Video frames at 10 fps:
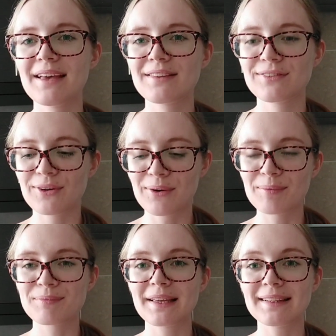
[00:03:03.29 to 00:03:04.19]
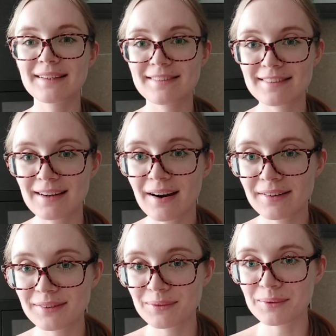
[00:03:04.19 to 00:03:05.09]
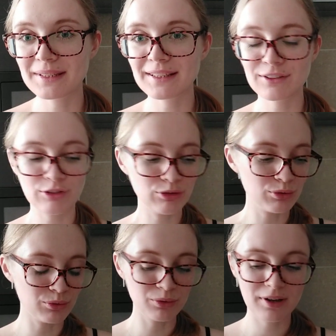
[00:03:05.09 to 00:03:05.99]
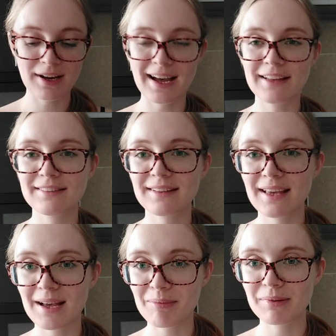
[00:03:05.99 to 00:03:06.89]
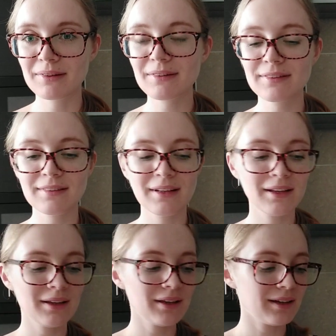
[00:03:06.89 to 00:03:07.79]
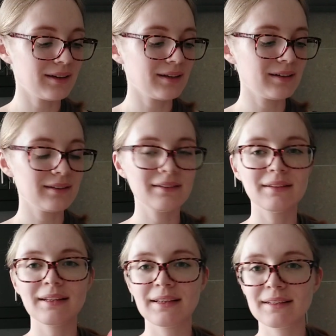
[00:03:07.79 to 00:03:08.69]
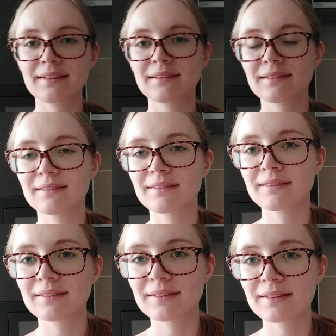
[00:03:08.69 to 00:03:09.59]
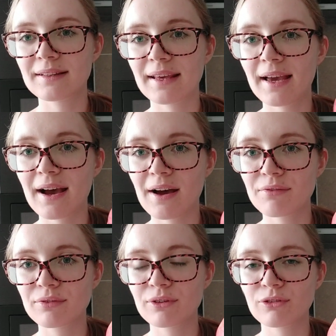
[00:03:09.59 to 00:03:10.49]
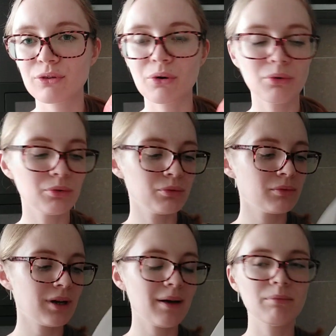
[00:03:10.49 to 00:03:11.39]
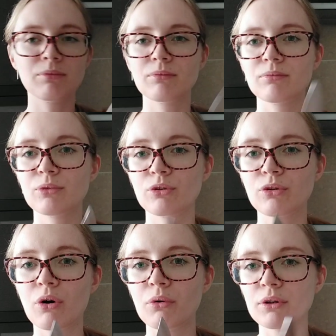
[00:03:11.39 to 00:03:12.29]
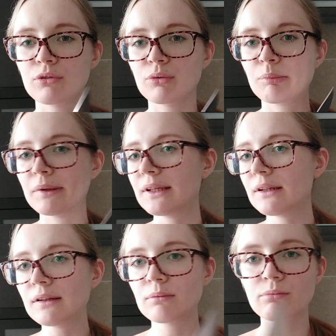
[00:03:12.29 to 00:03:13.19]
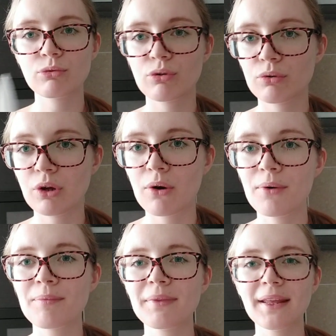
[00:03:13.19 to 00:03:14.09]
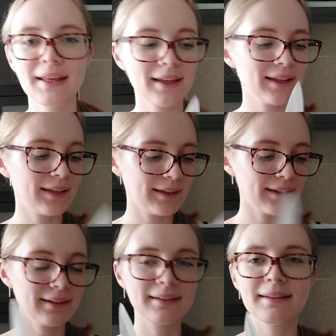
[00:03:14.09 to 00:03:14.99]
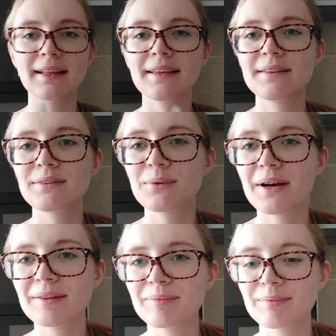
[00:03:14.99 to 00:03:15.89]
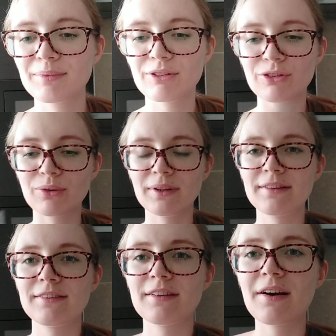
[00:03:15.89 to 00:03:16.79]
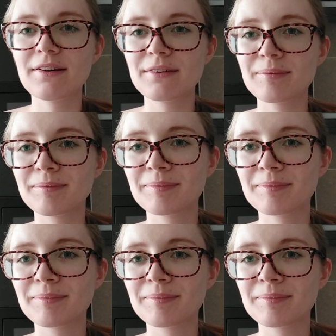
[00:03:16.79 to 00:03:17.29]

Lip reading: So let's start. We need to cut apples they have, so I'm not going to peel, so no, like this one. So let's start.